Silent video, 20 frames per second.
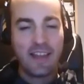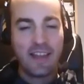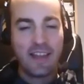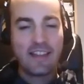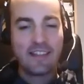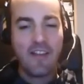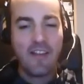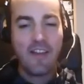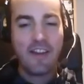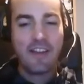Is
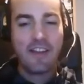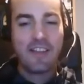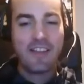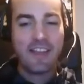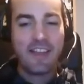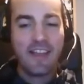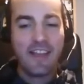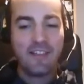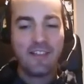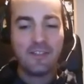there
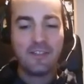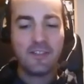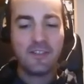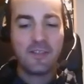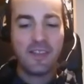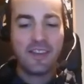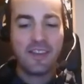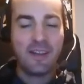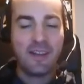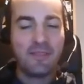anything else you
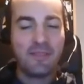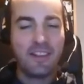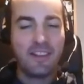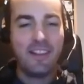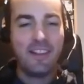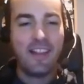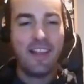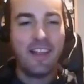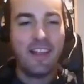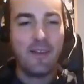then have to
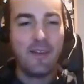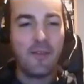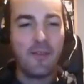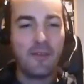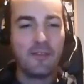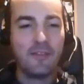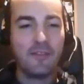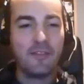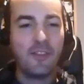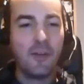layer
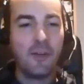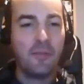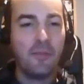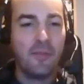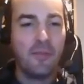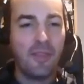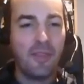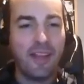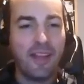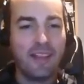on top
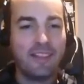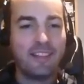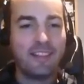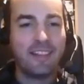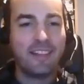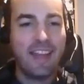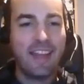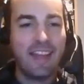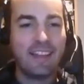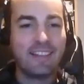of that to
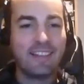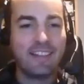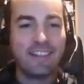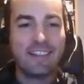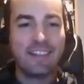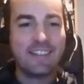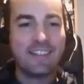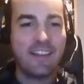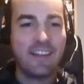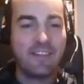get a
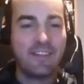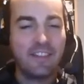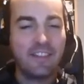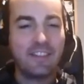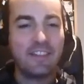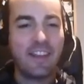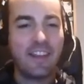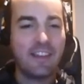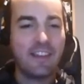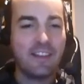set of
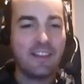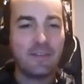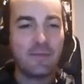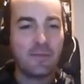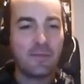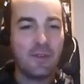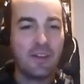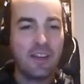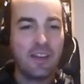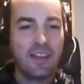containers
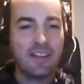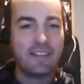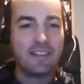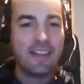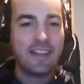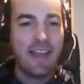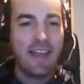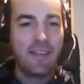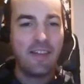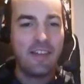working
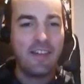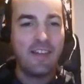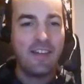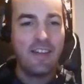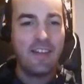together?